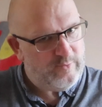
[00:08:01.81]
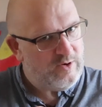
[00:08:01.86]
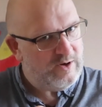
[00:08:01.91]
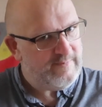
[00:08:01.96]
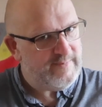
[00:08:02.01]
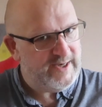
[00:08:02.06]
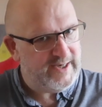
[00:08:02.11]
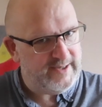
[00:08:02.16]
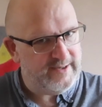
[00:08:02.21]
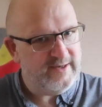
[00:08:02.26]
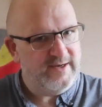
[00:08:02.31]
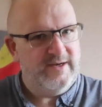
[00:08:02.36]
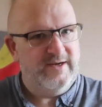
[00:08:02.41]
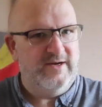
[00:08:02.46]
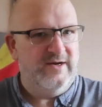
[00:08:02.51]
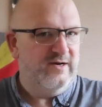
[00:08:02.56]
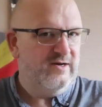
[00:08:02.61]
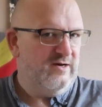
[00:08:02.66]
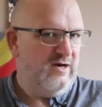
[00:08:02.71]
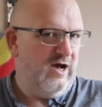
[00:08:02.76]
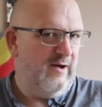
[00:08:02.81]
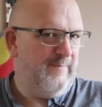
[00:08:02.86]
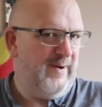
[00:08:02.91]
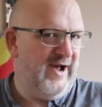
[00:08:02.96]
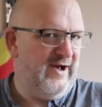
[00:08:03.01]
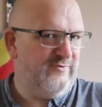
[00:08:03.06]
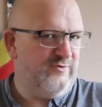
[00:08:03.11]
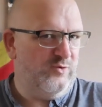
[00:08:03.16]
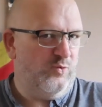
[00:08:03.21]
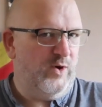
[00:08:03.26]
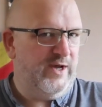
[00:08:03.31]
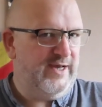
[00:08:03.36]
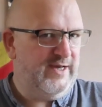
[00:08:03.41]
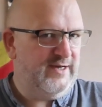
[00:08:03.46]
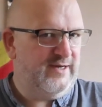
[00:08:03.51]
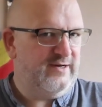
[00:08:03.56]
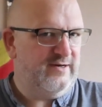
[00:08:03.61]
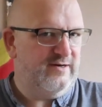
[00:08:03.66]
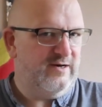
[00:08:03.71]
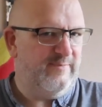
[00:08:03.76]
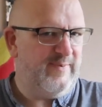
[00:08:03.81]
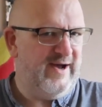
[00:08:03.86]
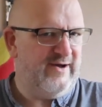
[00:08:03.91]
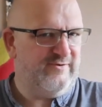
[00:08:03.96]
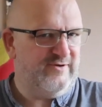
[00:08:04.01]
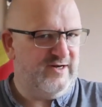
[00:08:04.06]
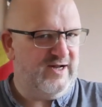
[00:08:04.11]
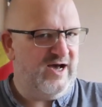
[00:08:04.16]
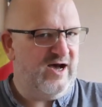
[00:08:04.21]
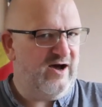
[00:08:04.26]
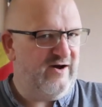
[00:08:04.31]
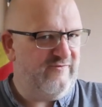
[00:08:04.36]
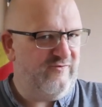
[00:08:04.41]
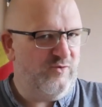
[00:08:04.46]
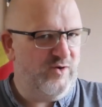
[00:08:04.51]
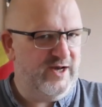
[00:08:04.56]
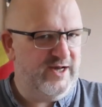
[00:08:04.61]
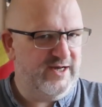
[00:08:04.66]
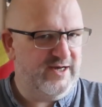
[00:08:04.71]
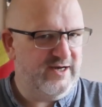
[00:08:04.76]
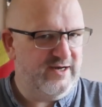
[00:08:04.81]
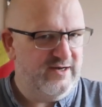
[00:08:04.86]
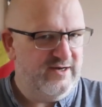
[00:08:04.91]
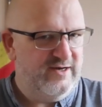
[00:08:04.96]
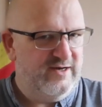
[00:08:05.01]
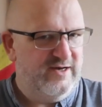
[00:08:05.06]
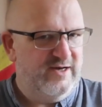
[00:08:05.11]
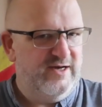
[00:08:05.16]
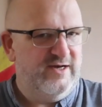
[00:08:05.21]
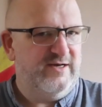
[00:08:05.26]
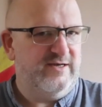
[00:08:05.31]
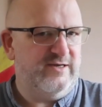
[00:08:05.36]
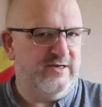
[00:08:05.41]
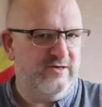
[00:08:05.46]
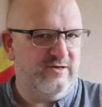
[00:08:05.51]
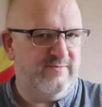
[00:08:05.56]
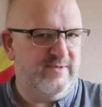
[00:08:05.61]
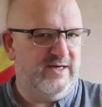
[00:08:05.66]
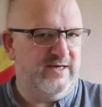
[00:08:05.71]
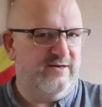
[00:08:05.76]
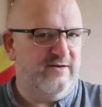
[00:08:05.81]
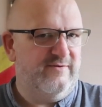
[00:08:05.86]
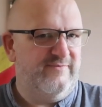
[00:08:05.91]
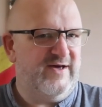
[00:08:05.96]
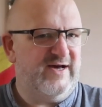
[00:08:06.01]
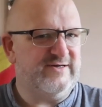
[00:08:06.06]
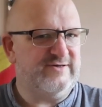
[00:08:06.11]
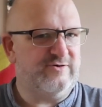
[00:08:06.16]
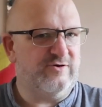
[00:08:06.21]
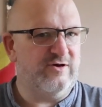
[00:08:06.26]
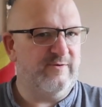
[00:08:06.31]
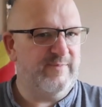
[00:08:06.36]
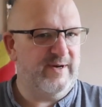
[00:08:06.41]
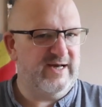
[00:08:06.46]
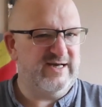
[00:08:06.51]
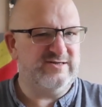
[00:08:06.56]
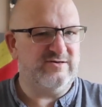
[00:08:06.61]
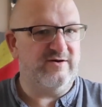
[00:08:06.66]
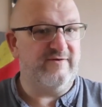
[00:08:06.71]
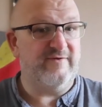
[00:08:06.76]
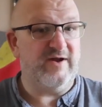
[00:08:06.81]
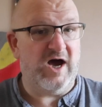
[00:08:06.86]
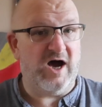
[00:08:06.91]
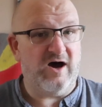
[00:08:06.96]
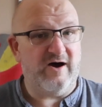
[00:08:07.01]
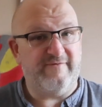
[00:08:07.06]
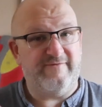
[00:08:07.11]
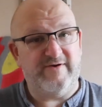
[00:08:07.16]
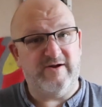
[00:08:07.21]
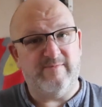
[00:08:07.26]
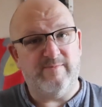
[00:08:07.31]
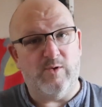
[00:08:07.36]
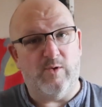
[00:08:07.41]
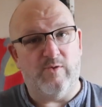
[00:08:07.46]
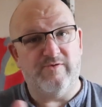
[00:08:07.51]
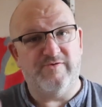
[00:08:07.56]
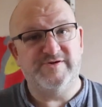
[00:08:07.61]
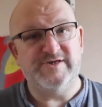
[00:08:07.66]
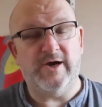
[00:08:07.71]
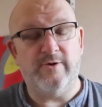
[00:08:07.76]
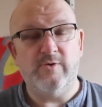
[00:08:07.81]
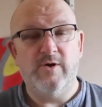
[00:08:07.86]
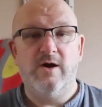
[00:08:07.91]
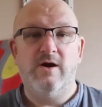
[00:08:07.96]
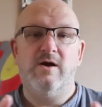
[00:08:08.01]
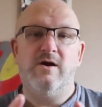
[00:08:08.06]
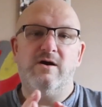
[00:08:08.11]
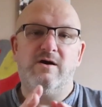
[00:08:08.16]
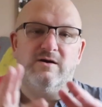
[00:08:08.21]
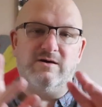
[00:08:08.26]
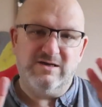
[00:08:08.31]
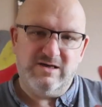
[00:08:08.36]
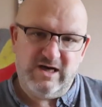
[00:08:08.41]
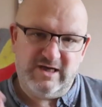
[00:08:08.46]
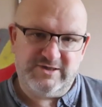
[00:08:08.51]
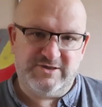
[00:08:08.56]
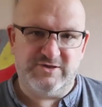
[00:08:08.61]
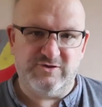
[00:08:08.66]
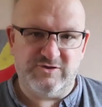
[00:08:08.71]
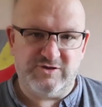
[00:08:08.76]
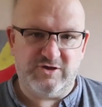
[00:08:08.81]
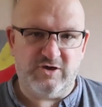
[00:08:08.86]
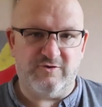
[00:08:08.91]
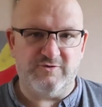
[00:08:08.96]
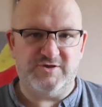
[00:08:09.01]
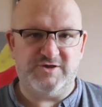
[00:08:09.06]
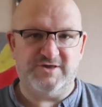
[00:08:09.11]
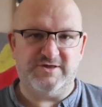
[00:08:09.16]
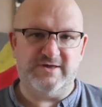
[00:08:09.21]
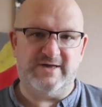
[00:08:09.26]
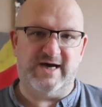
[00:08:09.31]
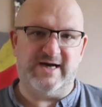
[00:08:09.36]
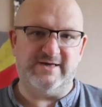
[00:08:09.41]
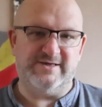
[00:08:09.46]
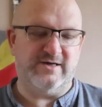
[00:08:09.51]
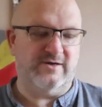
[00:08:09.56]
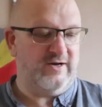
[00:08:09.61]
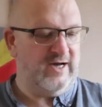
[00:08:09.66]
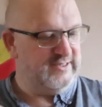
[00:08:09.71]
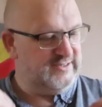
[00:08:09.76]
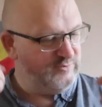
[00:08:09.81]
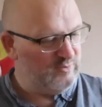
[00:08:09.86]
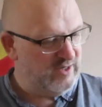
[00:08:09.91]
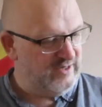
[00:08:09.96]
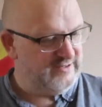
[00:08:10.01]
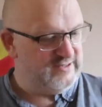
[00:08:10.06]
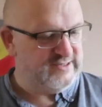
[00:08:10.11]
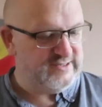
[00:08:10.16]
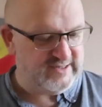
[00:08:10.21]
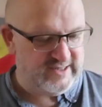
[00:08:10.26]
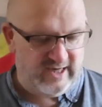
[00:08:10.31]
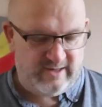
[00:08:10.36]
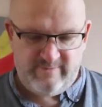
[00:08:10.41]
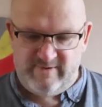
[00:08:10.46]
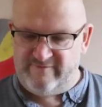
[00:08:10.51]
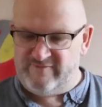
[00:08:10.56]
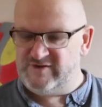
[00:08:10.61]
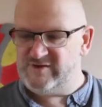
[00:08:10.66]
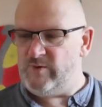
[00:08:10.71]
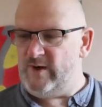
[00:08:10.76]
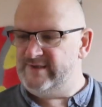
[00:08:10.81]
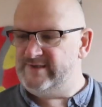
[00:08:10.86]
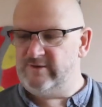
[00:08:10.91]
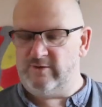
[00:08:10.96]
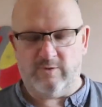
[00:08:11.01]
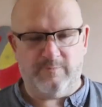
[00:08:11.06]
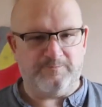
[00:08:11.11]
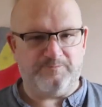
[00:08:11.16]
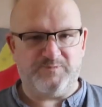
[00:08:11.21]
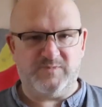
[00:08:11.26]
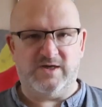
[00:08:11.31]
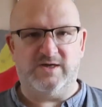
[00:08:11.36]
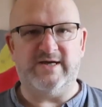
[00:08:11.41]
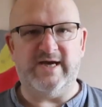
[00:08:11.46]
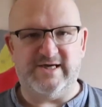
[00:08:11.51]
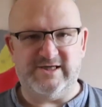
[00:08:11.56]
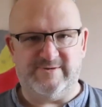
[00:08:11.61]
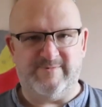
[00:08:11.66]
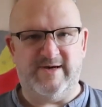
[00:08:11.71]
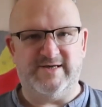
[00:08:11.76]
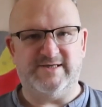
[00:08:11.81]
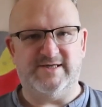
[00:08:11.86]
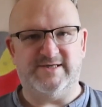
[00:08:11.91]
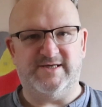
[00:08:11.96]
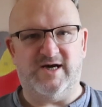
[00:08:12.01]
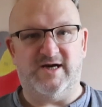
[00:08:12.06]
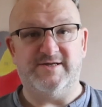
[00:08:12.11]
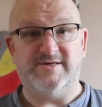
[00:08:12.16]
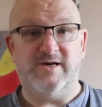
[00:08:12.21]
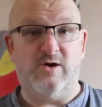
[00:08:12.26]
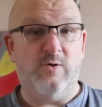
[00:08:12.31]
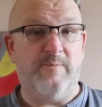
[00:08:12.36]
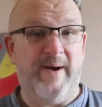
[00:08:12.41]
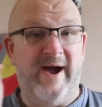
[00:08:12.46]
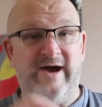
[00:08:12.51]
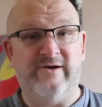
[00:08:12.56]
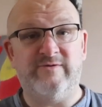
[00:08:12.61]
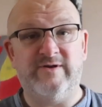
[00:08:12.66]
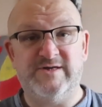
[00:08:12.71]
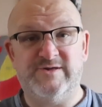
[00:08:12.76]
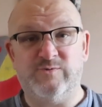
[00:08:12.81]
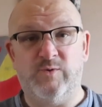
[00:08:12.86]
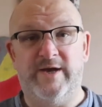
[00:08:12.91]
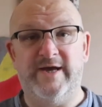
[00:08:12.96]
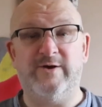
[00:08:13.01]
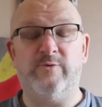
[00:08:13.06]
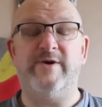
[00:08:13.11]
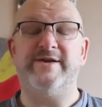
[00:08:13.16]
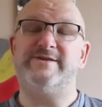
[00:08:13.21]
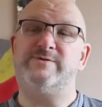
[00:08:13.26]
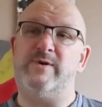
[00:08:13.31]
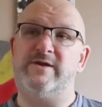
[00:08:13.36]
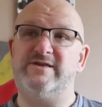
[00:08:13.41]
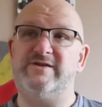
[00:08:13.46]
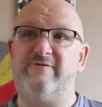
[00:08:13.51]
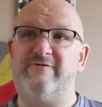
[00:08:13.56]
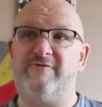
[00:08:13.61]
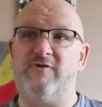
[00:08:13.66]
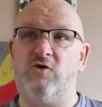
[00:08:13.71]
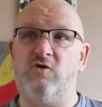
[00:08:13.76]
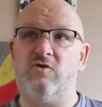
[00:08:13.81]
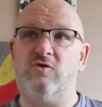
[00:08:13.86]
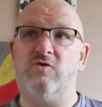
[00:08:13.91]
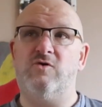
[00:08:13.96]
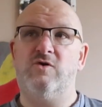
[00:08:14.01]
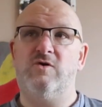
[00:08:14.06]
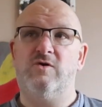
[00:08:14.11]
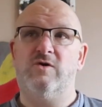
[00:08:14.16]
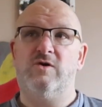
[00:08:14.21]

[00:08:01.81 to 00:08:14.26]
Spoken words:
what I mean. A pound a week, a pound and a half a week, do you know what I mean? That's going to be, it's not even half in a month. So I'm just conscious of that, so hence why I need to get a bit of a sweat up and get some exercise. So a pound this week, week 24.